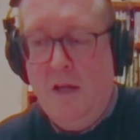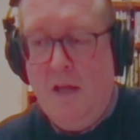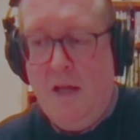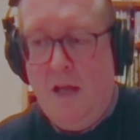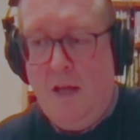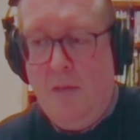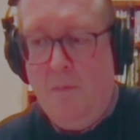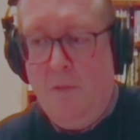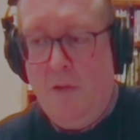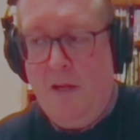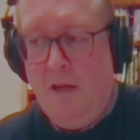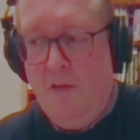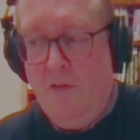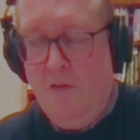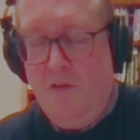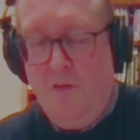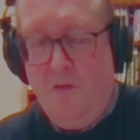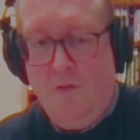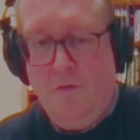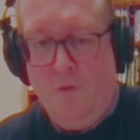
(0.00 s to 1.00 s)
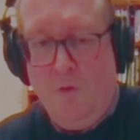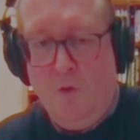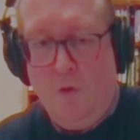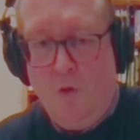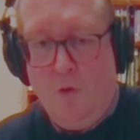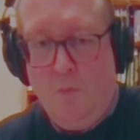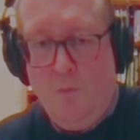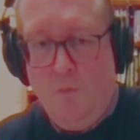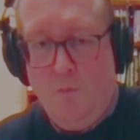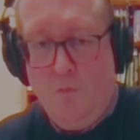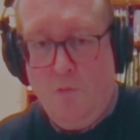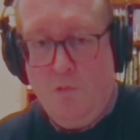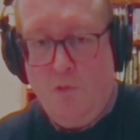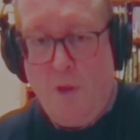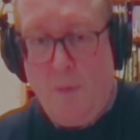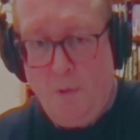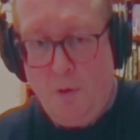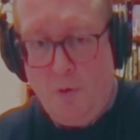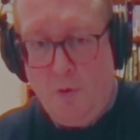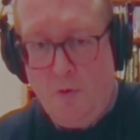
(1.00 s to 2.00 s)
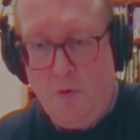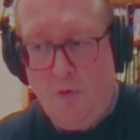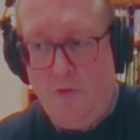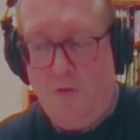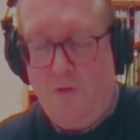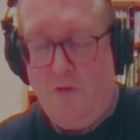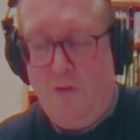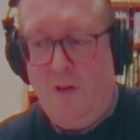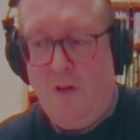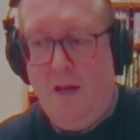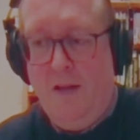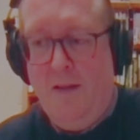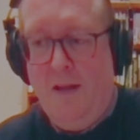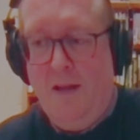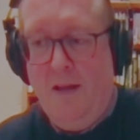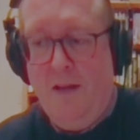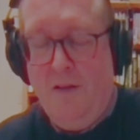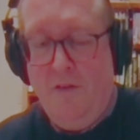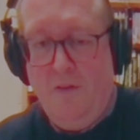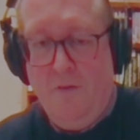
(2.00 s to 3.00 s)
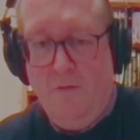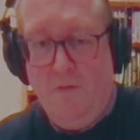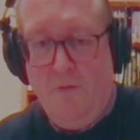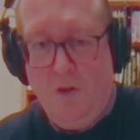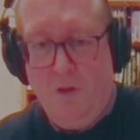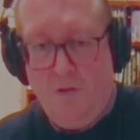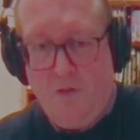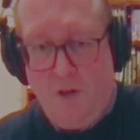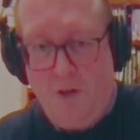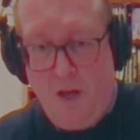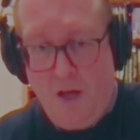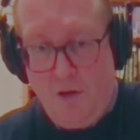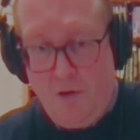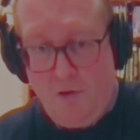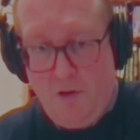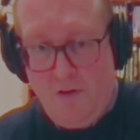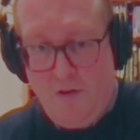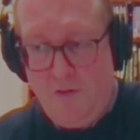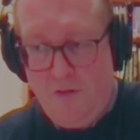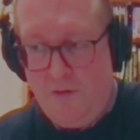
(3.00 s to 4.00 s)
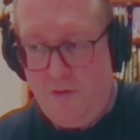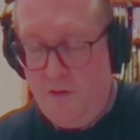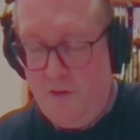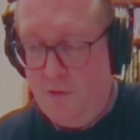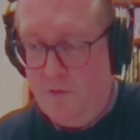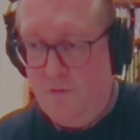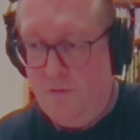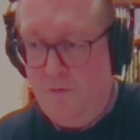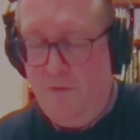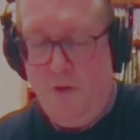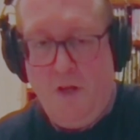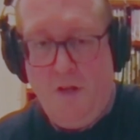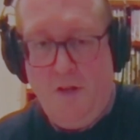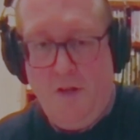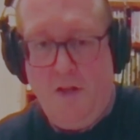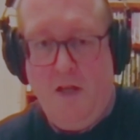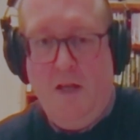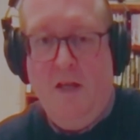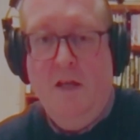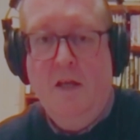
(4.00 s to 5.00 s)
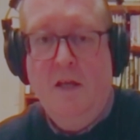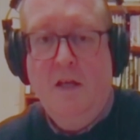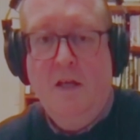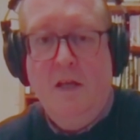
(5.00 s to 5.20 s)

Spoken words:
it begins to form ripples, and then as the velocity increases still further,